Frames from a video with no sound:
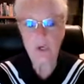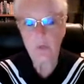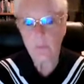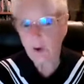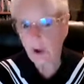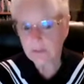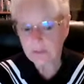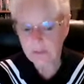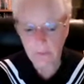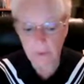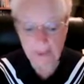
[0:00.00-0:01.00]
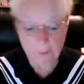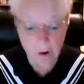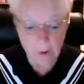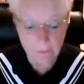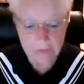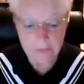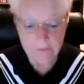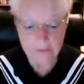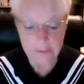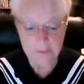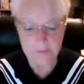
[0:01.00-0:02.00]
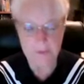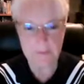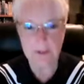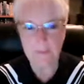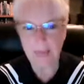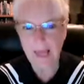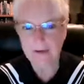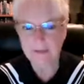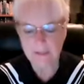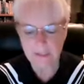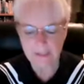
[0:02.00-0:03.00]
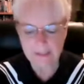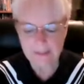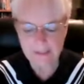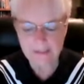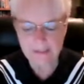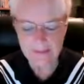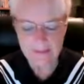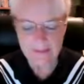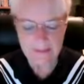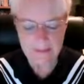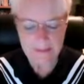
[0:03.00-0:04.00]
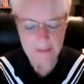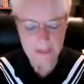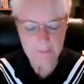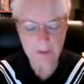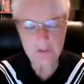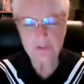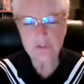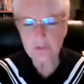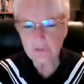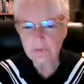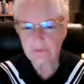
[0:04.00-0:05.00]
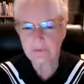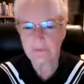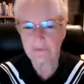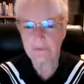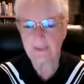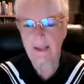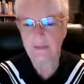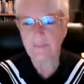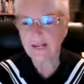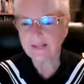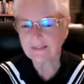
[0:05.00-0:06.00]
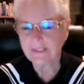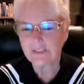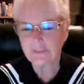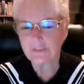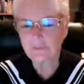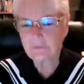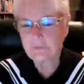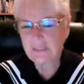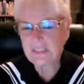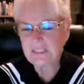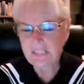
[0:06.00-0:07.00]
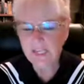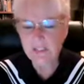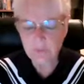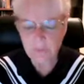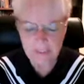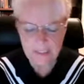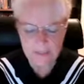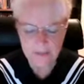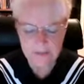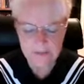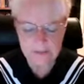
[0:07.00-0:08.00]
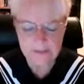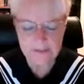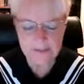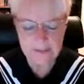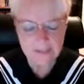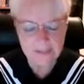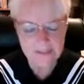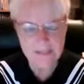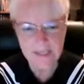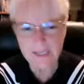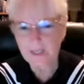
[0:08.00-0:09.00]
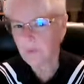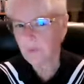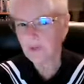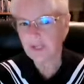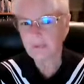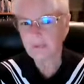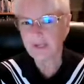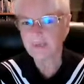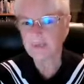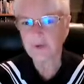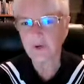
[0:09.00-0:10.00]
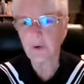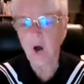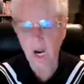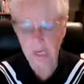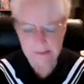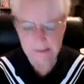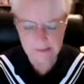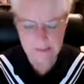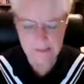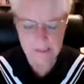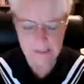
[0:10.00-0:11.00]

We also have already grown experimental bladders and larynx. But soon, and when I say soon, within 10 or 20 years, scientists think that we're going to be able to grow hearts